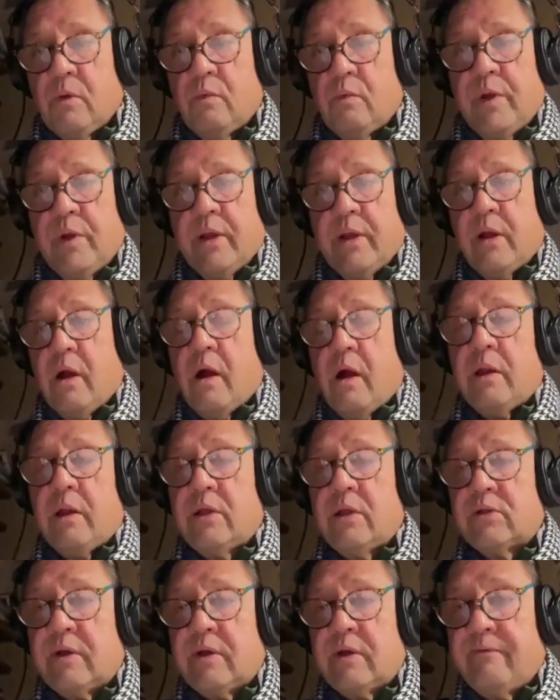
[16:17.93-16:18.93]

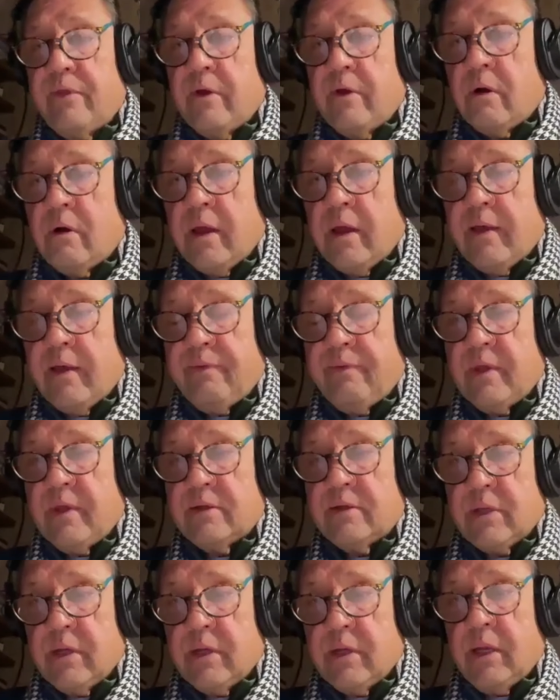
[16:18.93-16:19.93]
regardless of their mm-hmm.
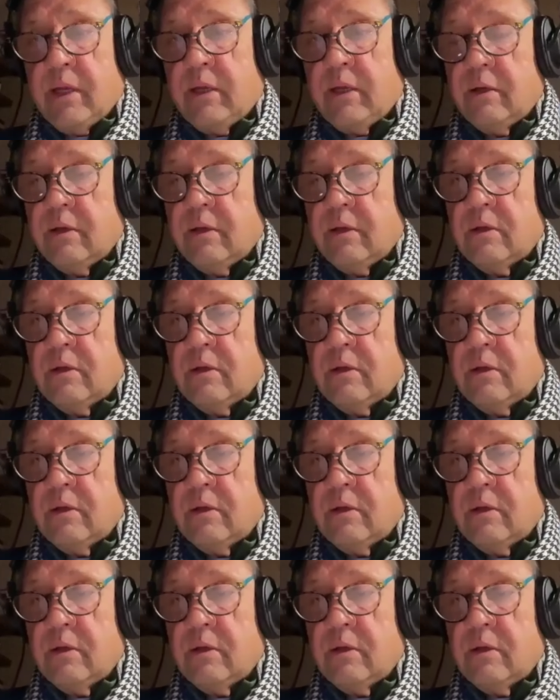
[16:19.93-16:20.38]
ethnicity,